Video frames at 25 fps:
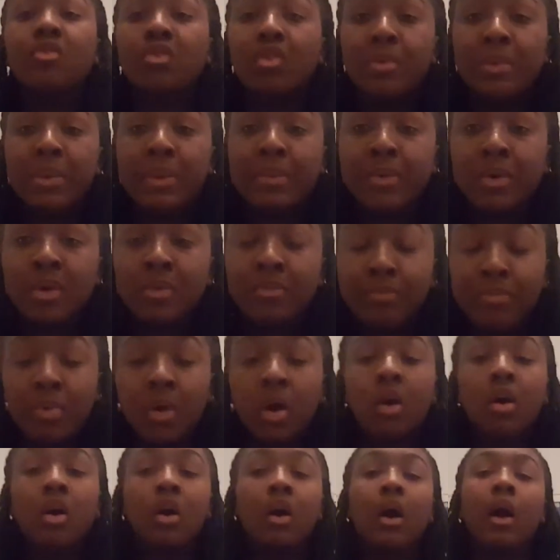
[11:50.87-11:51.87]
even remember,
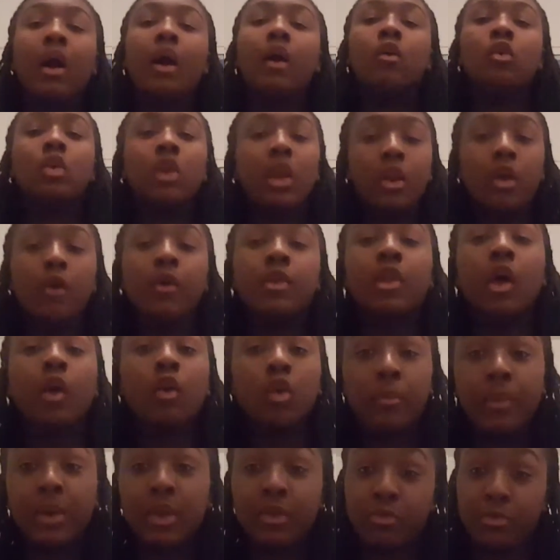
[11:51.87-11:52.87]
but all I know is I
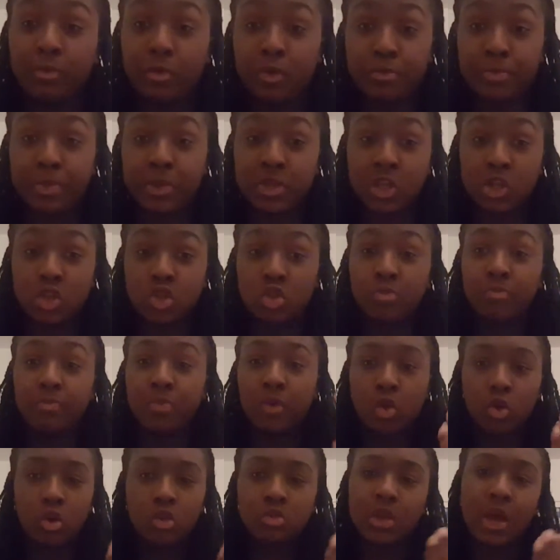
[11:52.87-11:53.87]
got money from compensation
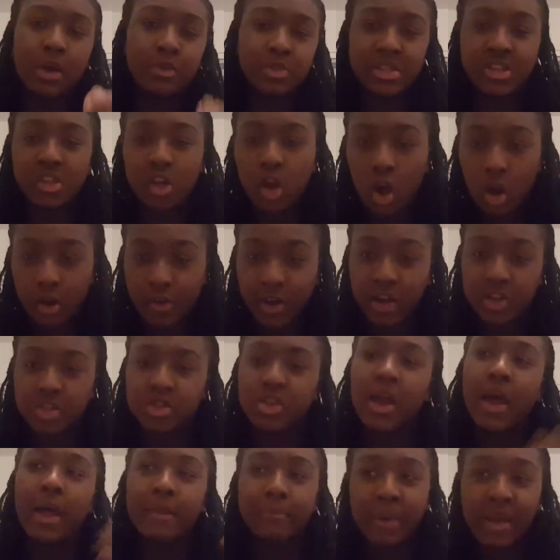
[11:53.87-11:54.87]
because I was in a car crash
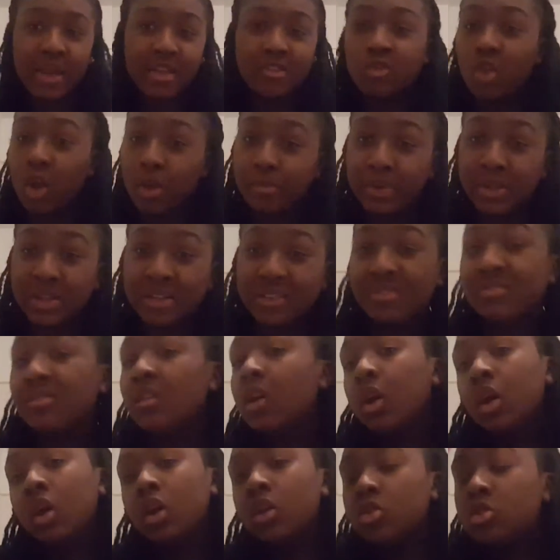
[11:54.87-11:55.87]
and my head started bleeding.
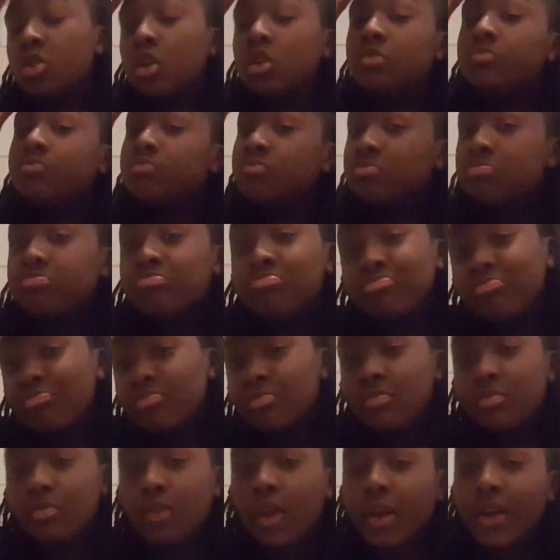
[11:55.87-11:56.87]
So
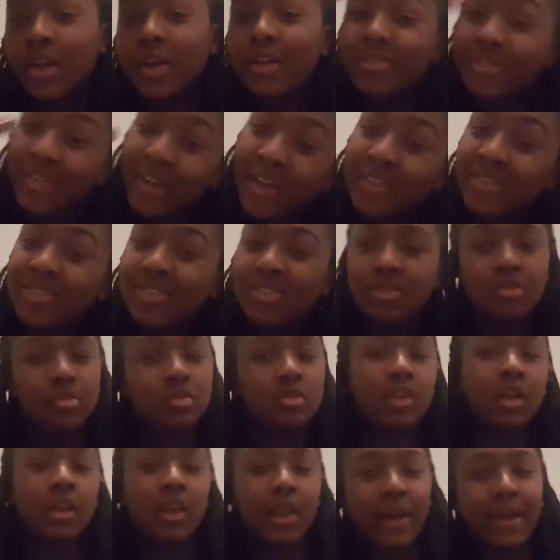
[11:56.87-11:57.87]
I guess that's
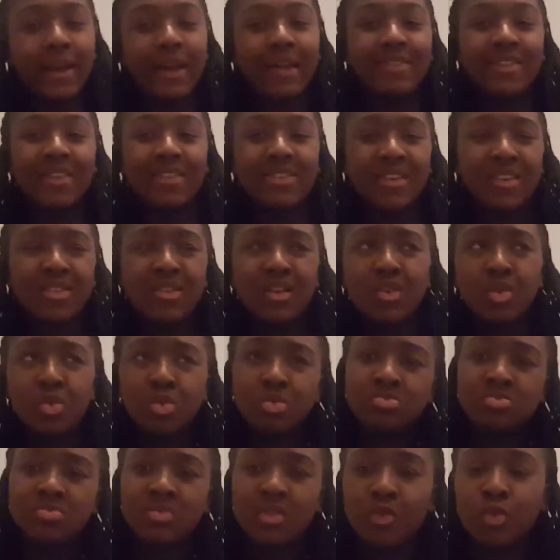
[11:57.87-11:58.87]
the light at the end of the
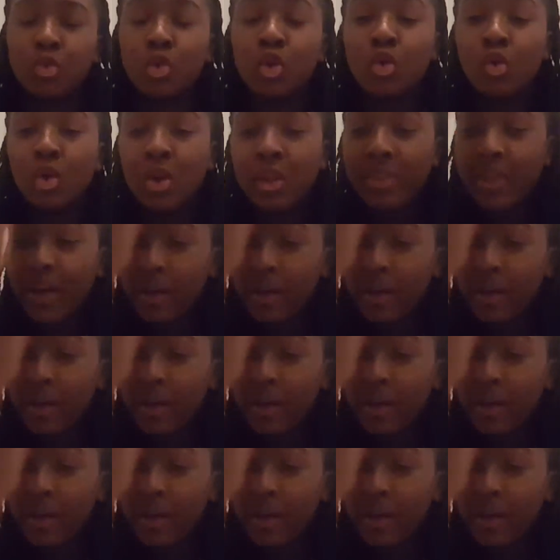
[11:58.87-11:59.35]
tunnel, if you want to call it